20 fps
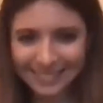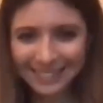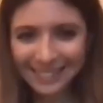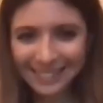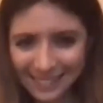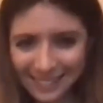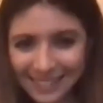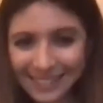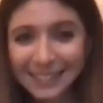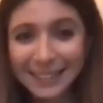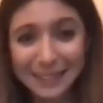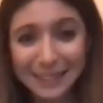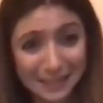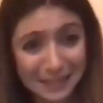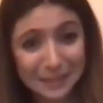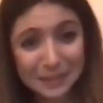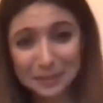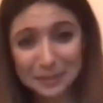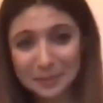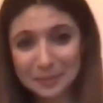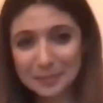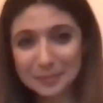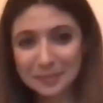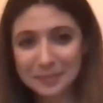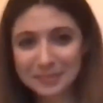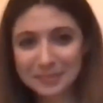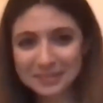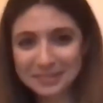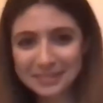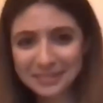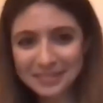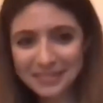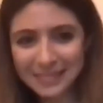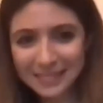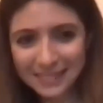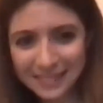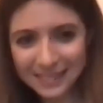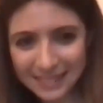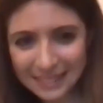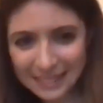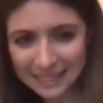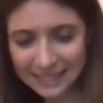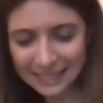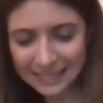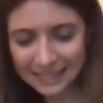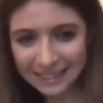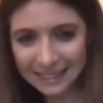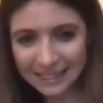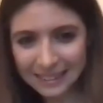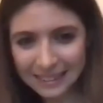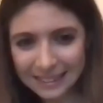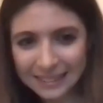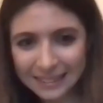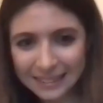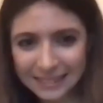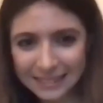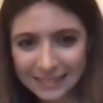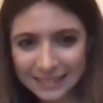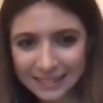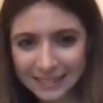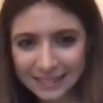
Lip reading: That's what being a father is. And I